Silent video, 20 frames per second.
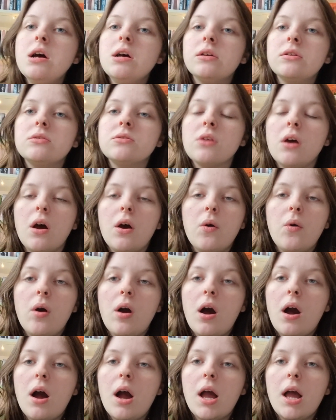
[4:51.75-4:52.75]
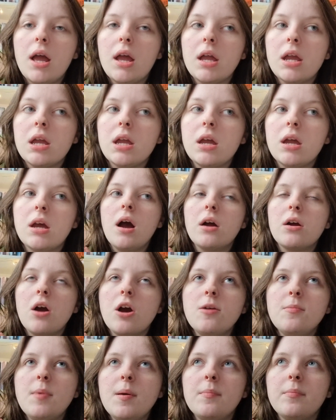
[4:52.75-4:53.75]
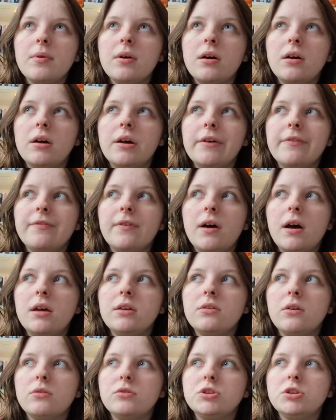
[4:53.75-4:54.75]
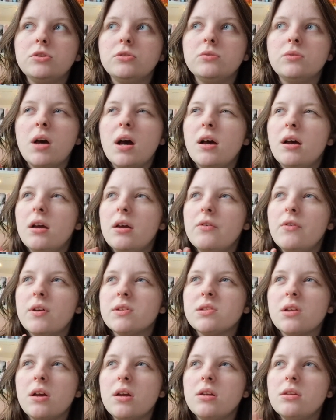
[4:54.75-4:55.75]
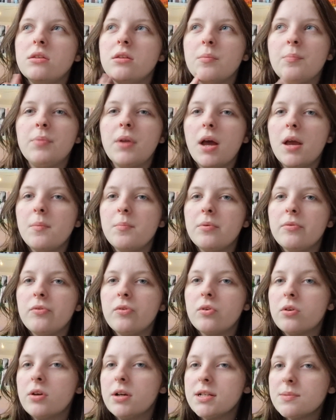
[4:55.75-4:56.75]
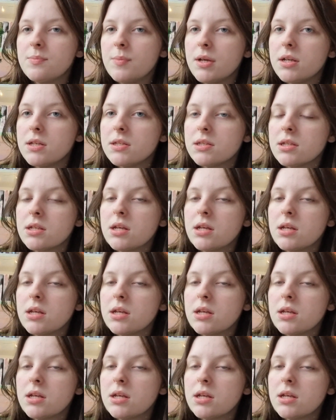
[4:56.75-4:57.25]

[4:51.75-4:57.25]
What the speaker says: So I can't remember if I told you that if I started The Plight before Christmas,